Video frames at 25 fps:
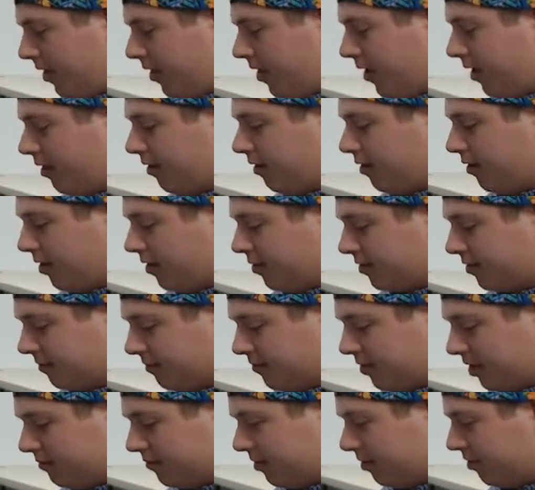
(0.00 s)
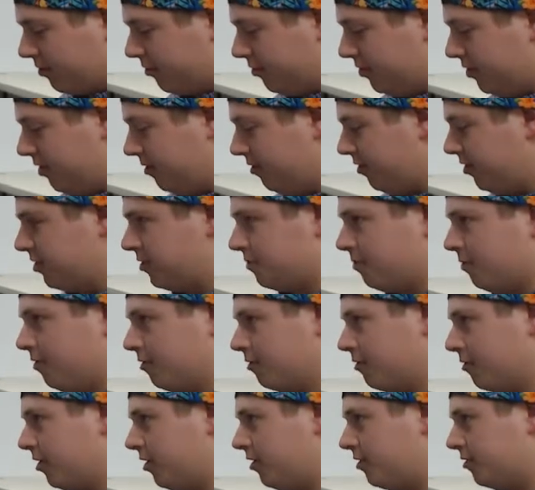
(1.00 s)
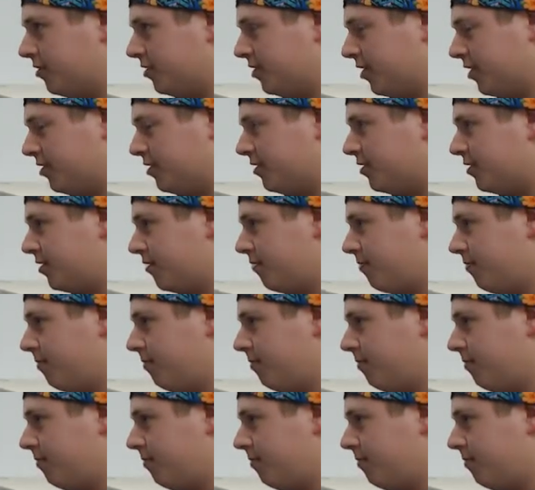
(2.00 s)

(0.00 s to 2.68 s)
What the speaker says: and sometimes also stealing small creatures against